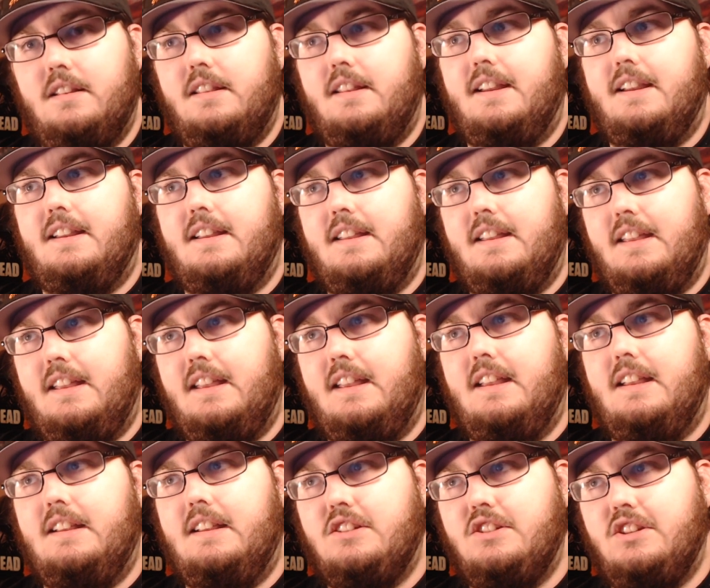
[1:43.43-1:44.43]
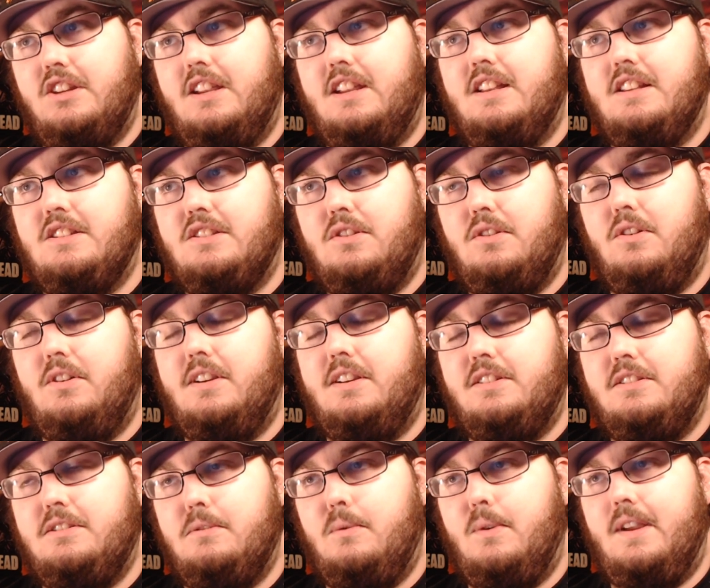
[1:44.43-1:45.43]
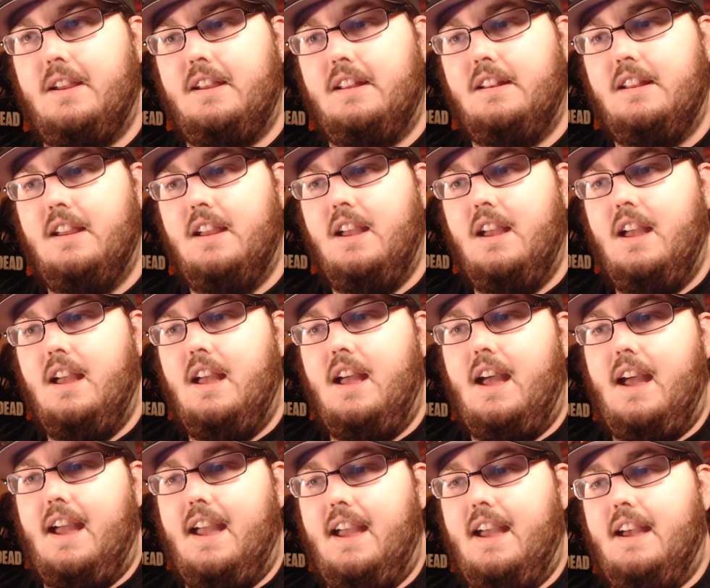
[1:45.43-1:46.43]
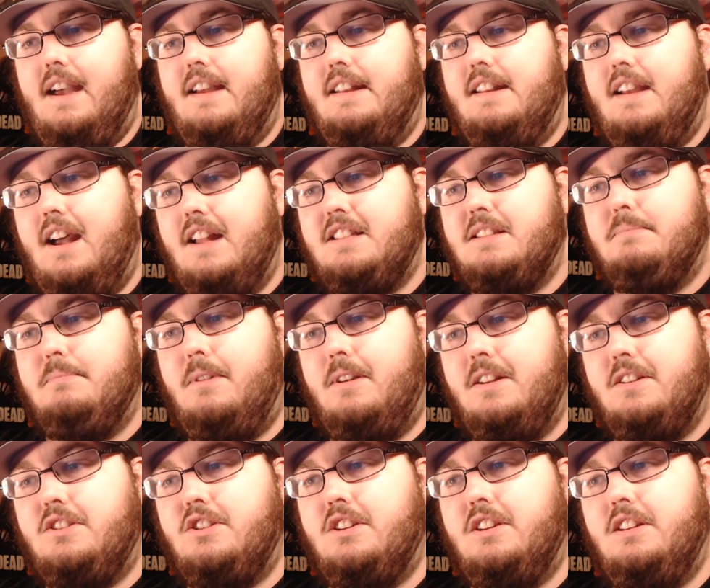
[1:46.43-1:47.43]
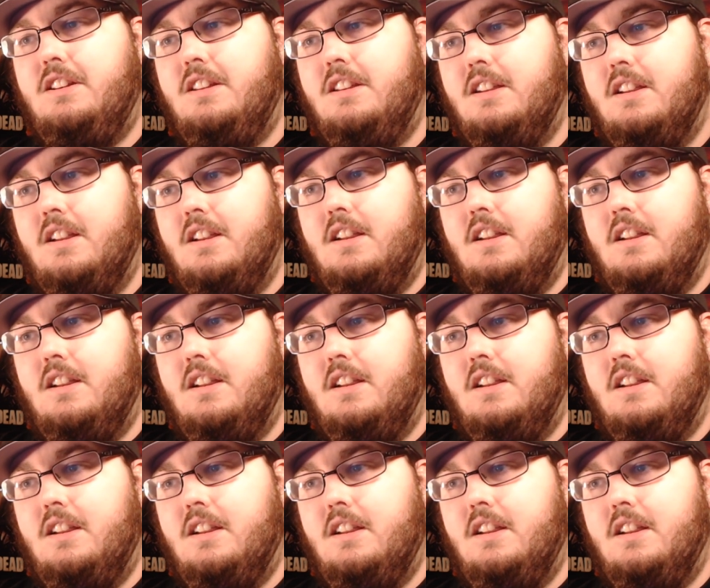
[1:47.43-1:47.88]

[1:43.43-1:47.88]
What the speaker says: Like, she is going to win. And not to mention,